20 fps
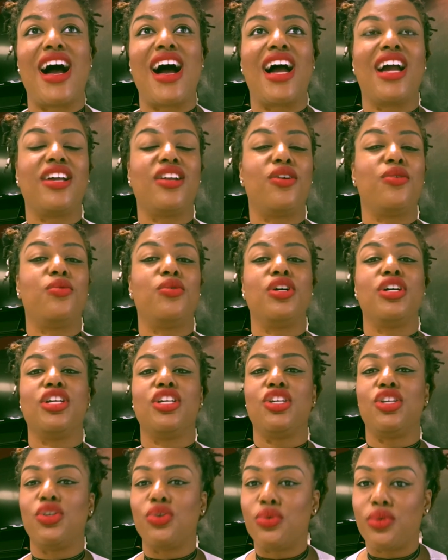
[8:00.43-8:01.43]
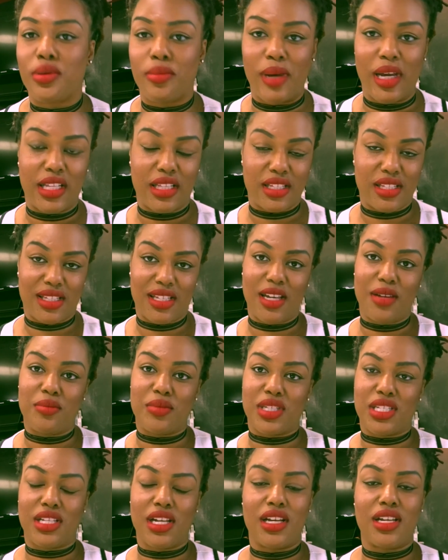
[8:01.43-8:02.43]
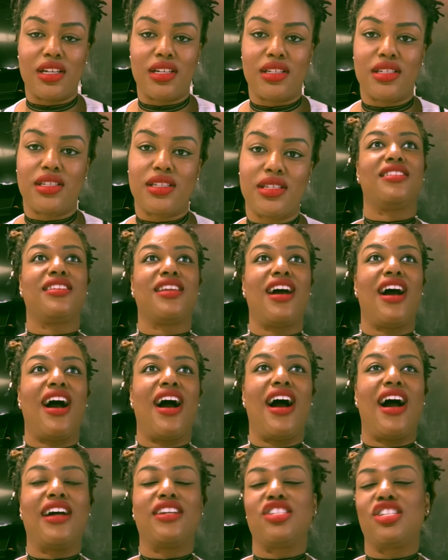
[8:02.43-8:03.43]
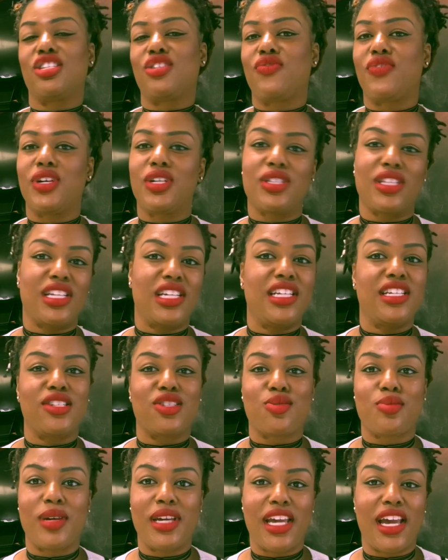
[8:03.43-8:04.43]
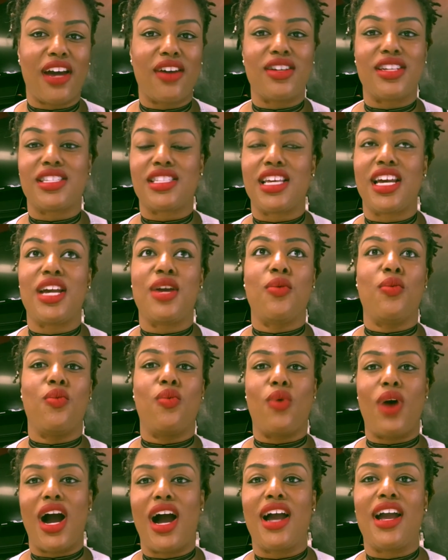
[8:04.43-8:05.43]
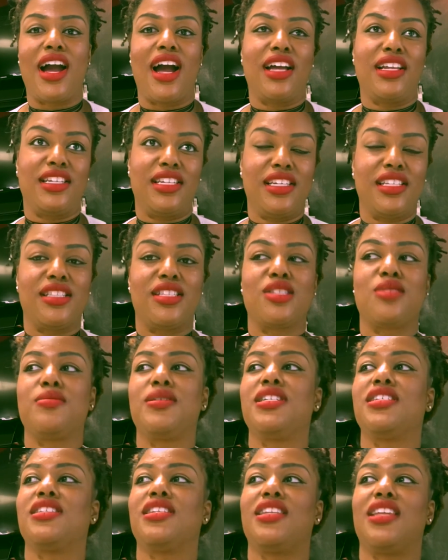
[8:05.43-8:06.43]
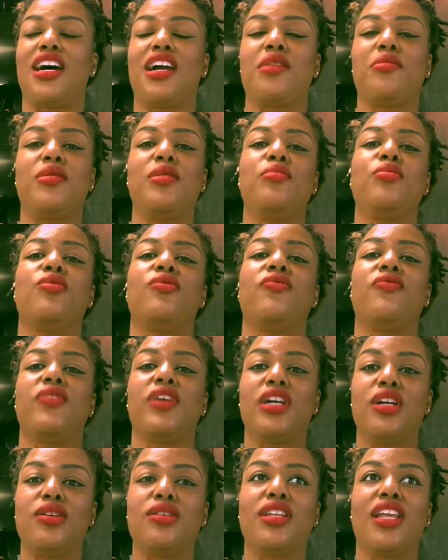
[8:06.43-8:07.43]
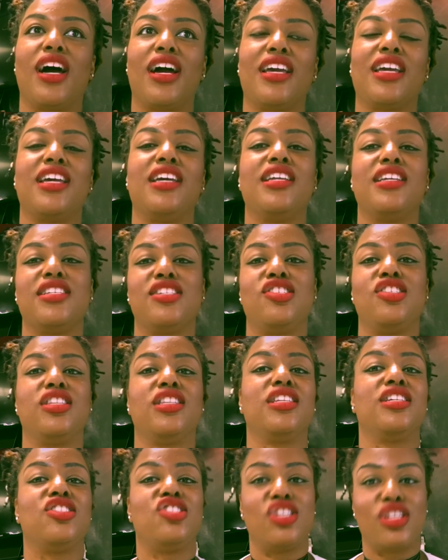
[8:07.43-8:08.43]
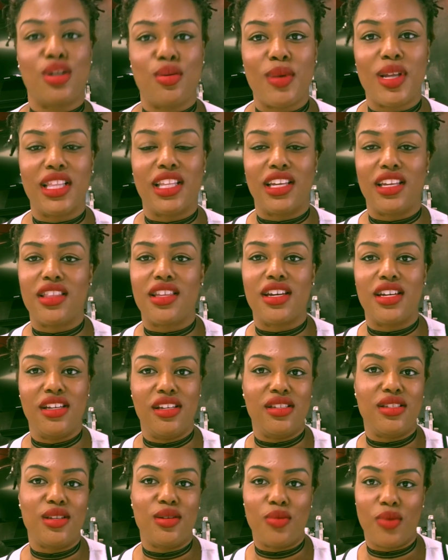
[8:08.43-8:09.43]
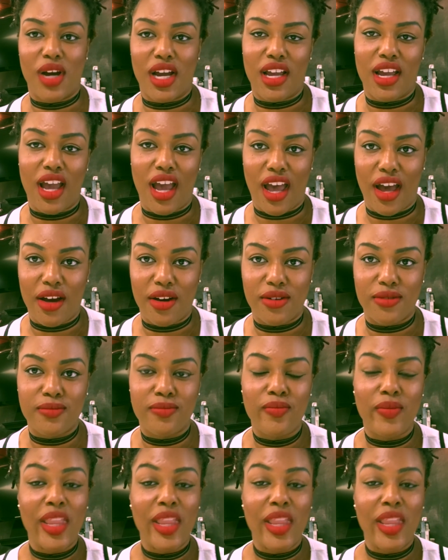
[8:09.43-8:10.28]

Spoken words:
I don't want you to make the same mistakes. I just felt the need to speak out and say why I did this, because a lot of people feel like it is legitimately the easy way out.